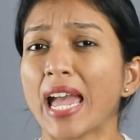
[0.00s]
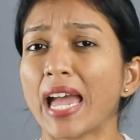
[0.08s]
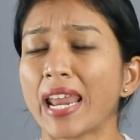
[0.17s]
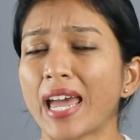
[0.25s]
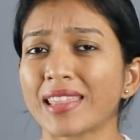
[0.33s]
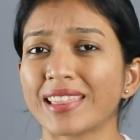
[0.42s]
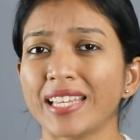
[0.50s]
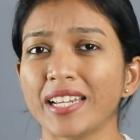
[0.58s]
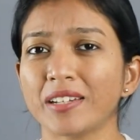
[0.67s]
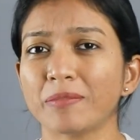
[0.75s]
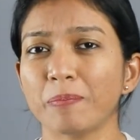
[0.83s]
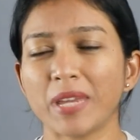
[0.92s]
An
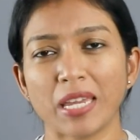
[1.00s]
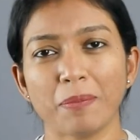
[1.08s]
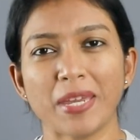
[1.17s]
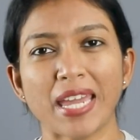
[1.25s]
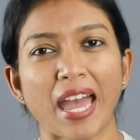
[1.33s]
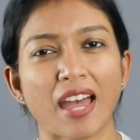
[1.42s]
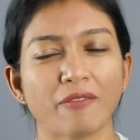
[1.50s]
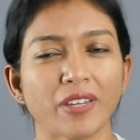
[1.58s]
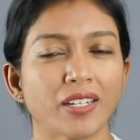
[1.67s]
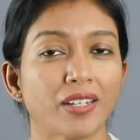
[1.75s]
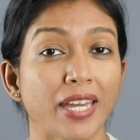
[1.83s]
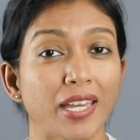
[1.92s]
athlete may be
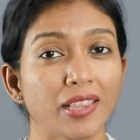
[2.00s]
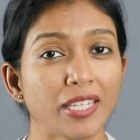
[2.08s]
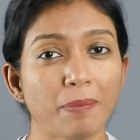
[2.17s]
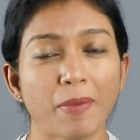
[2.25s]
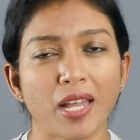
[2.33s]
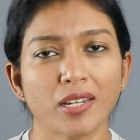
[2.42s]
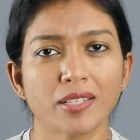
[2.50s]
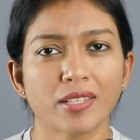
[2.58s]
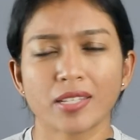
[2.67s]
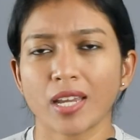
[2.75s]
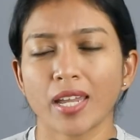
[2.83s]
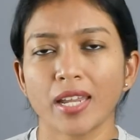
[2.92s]
having a healthy,
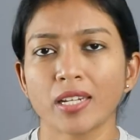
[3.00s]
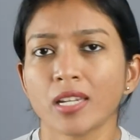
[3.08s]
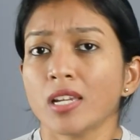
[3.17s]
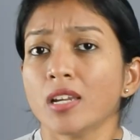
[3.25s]
balanced diet,